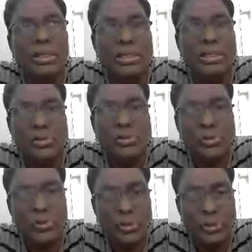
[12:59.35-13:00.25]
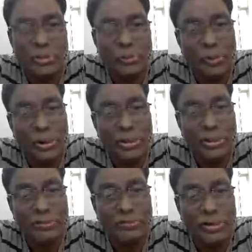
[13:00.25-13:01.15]
is so
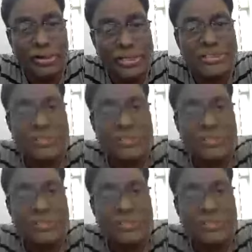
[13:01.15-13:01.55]
important for its